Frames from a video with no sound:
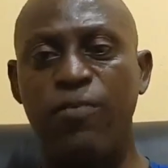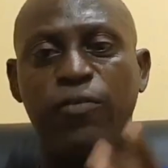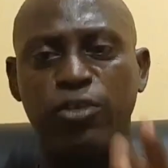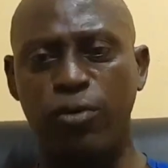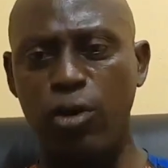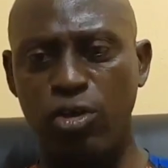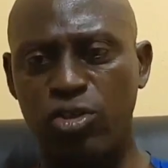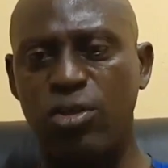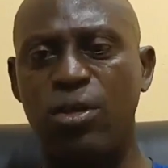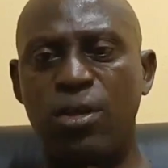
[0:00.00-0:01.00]

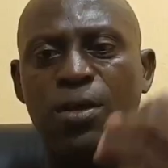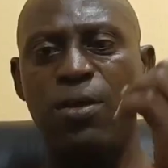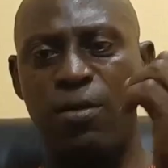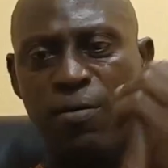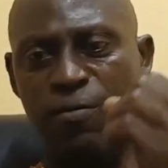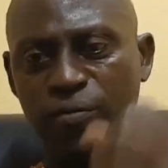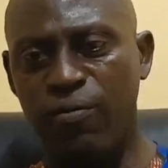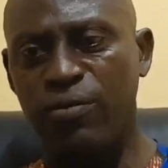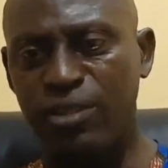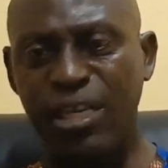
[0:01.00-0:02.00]
Phosphorus,
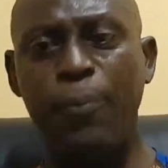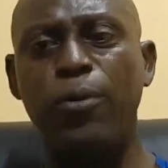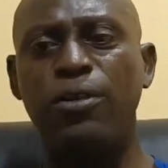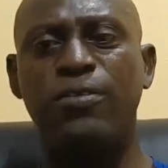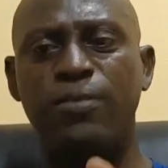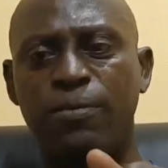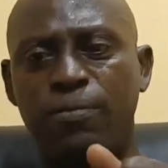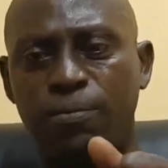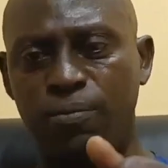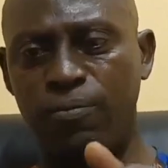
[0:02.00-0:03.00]

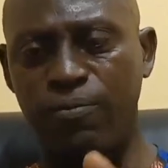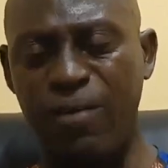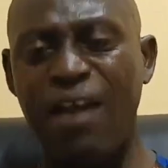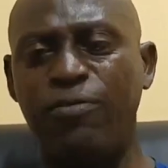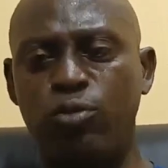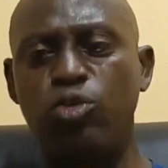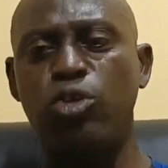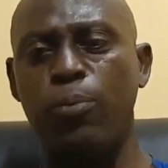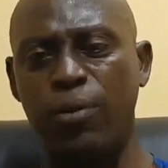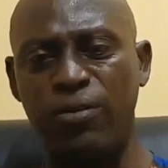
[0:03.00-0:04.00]
3.5 to
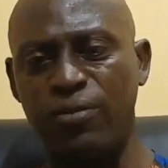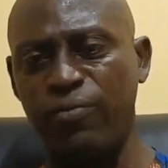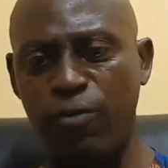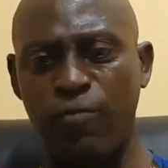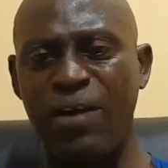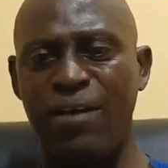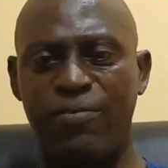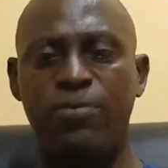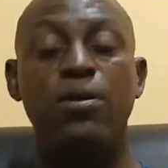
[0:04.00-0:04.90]
0.45.